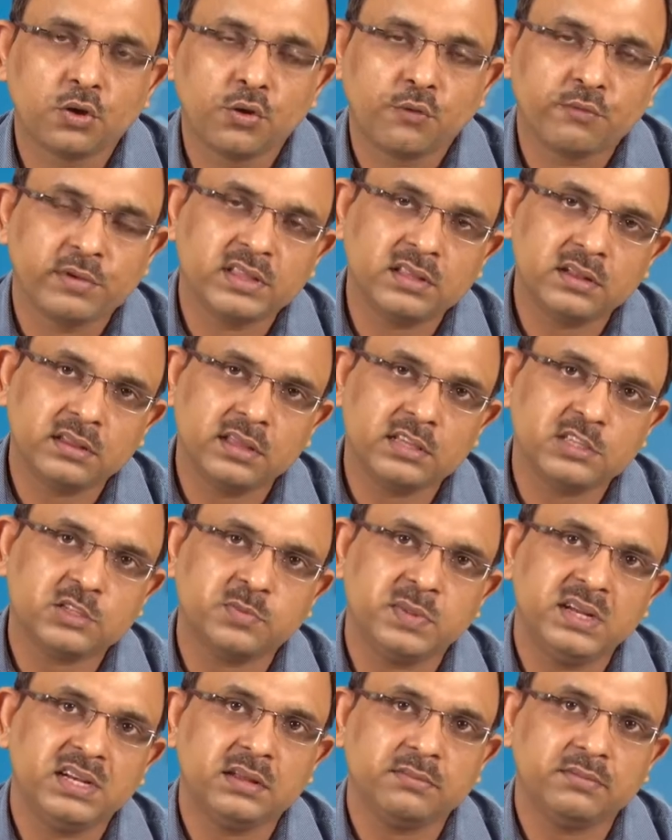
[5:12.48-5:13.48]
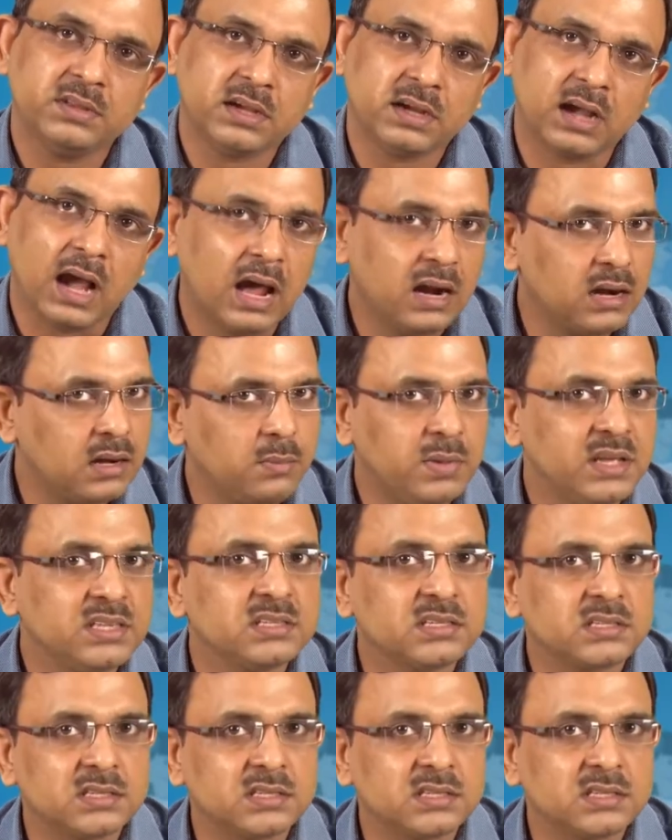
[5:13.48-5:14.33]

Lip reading: whether the speed of the car remains